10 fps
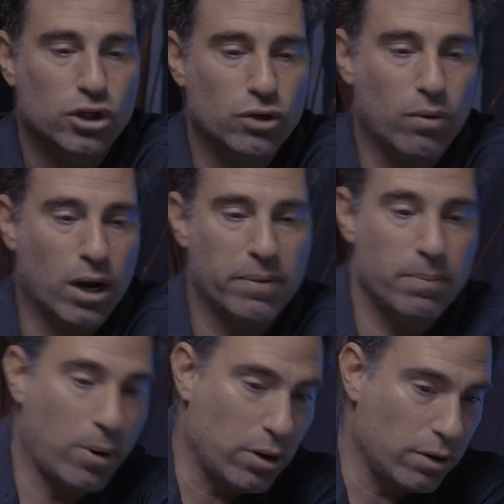do you want to be
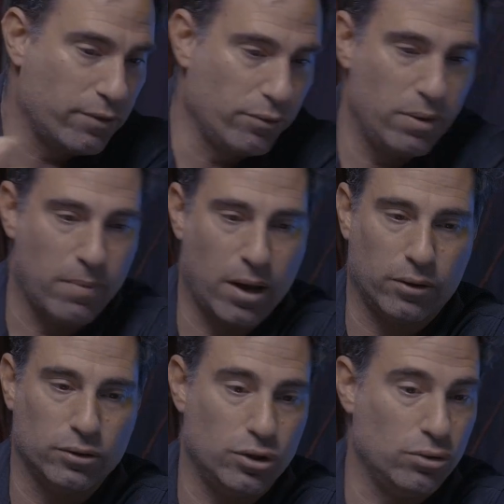part of the
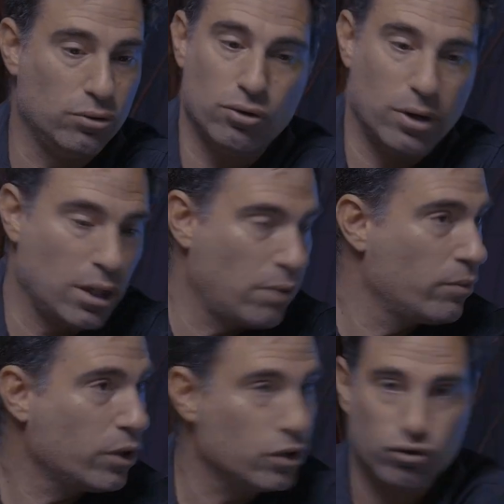remodel? Do you do anything
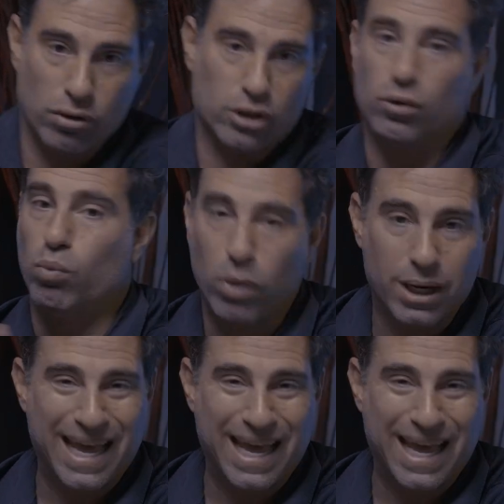with construction?